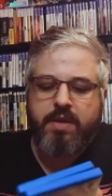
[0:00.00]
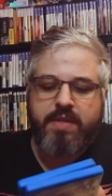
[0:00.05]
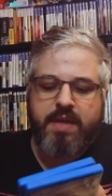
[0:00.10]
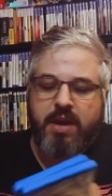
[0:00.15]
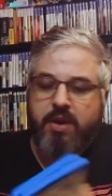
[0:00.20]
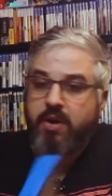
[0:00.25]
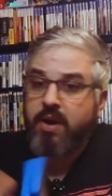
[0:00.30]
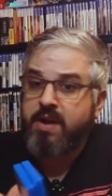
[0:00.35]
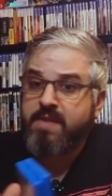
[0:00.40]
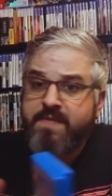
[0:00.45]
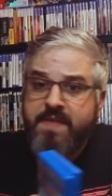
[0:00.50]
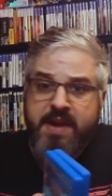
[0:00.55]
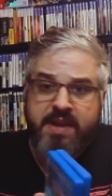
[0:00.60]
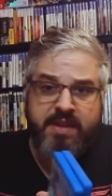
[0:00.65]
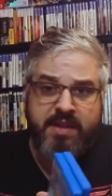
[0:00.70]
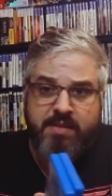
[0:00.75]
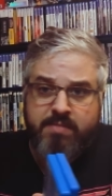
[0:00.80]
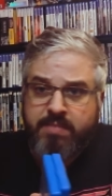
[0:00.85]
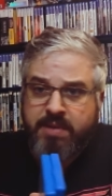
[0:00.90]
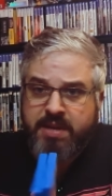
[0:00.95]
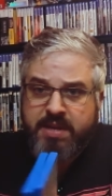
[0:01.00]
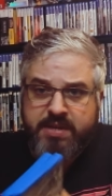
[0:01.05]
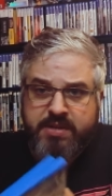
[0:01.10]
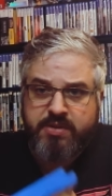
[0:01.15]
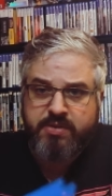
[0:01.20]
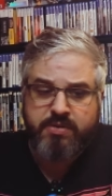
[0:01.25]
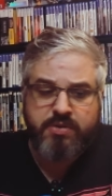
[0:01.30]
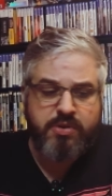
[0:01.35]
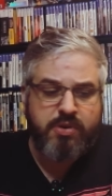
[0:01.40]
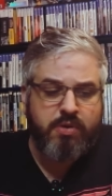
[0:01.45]
that are unaffected
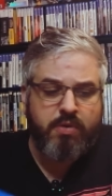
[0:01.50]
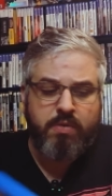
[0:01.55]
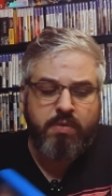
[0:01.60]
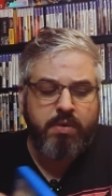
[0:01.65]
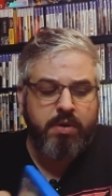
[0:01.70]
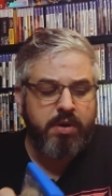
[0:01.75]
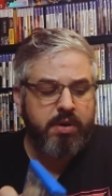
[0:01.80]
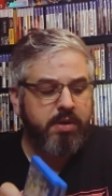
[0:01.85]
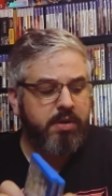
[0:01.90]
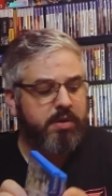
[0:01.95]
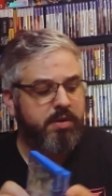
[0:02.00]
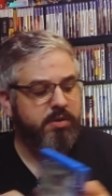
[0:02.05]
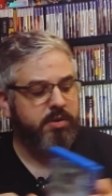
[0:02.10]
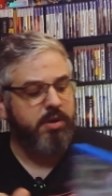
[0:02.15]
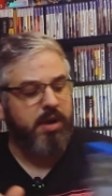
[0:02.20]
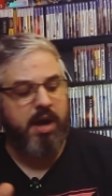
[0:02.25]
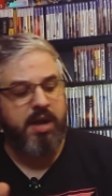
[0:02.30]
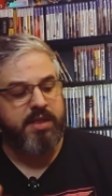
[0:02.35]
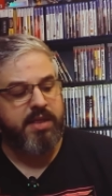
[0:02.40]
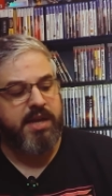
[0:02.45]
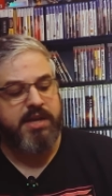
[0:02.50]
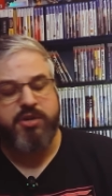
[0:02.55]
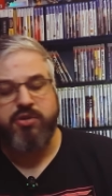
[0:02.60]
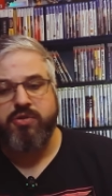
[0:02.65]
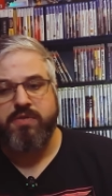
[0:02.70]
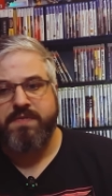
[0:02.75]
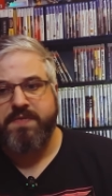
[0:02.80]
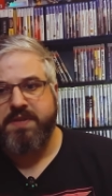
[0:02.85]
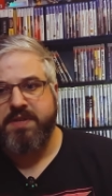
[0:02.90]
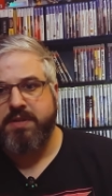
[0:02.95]
because there's no online
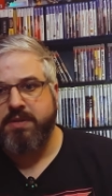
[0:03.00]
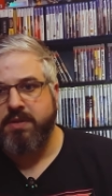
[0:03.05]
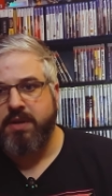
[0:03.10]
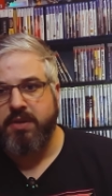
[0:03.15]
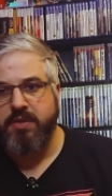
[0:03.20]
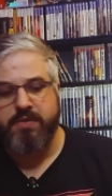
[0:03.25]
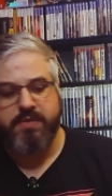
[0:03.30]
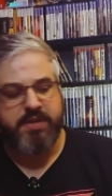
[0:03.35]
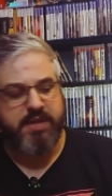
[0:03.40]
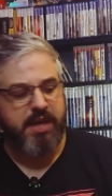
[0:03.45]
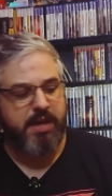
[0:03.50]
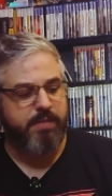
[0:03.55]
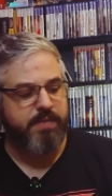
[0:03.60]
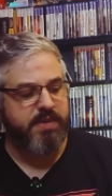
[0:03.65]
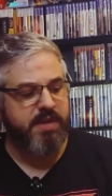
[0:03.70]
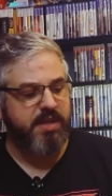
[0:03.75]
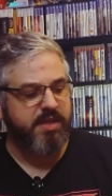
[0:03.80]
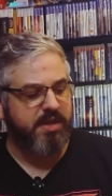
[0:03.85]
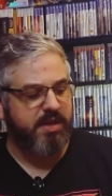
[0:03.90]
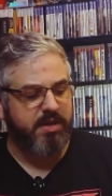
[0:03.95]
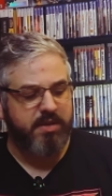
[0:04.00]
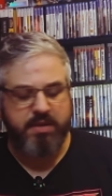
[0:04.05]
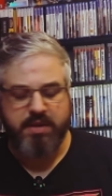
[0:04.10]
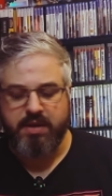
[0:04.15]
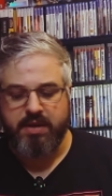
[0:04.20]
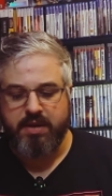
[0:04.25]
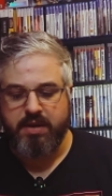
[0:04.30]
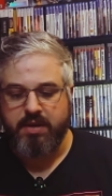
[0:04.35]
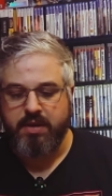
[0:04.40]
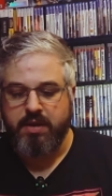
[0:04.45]
trophies on those games. Nothing
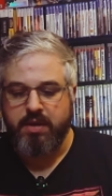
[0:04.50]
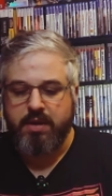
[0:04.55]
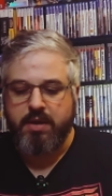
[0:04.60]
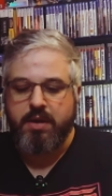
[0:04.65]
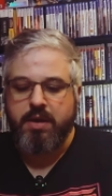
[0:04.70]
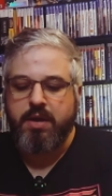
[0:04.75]
to